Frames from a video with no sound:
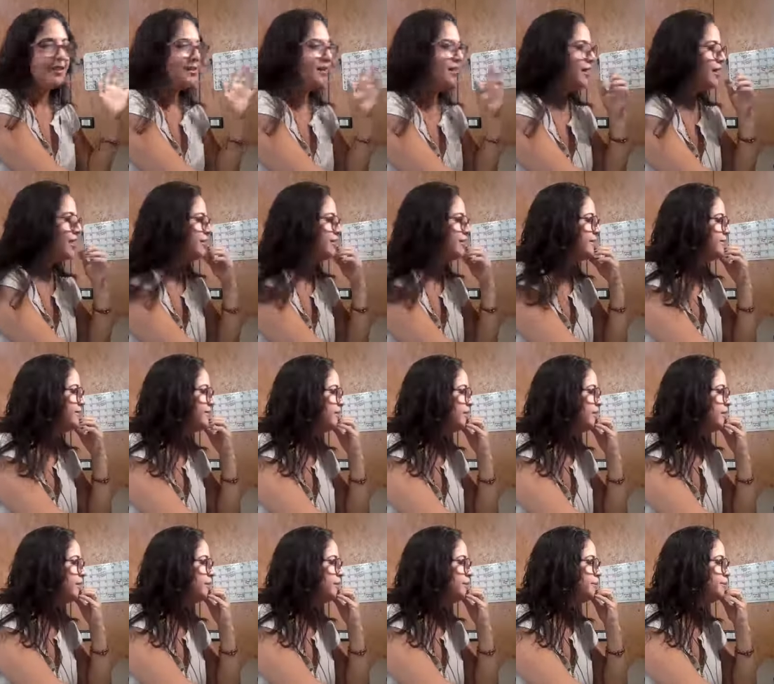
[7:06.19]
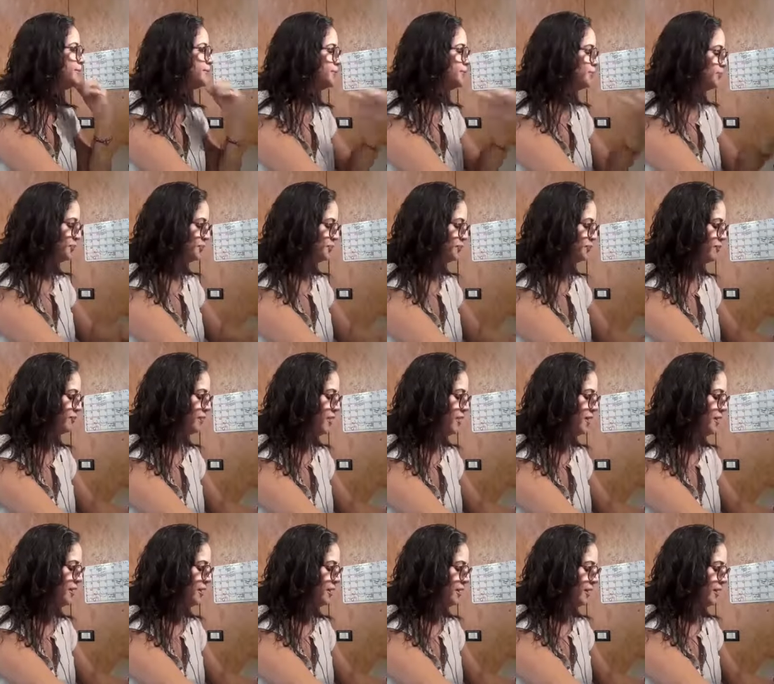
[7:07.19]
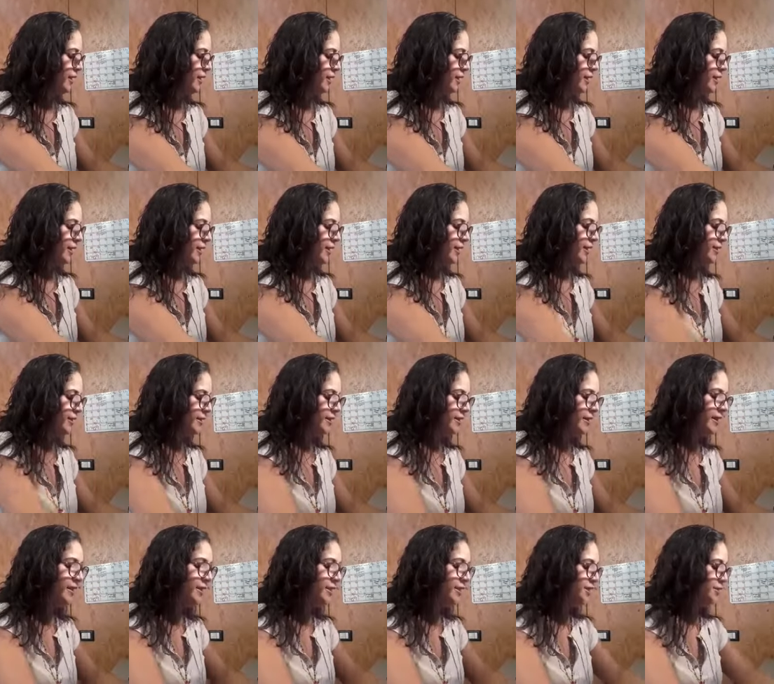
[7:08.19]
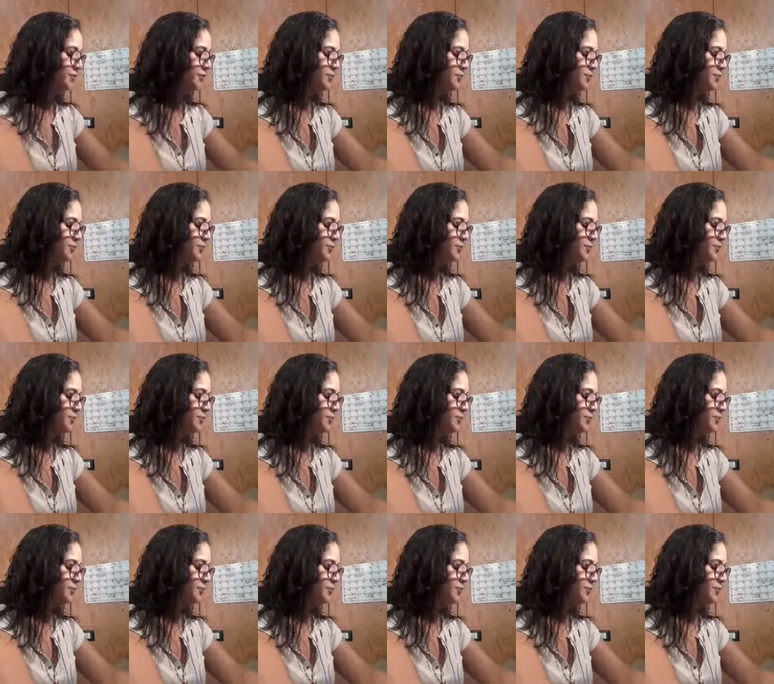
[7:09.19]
kind of um, hectic,